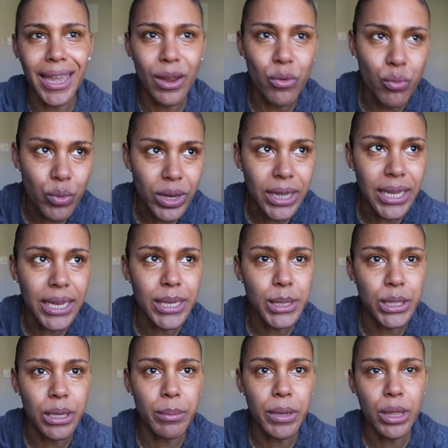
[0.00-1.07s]
really
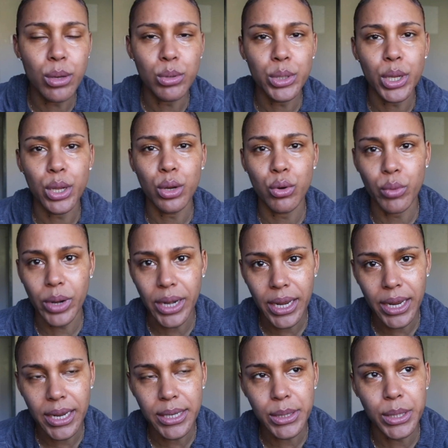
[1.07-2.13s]
some of those
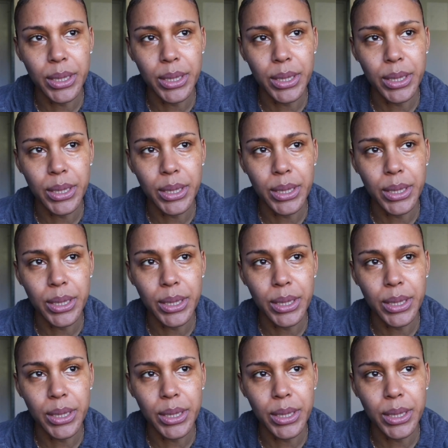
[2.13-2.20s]
ingredients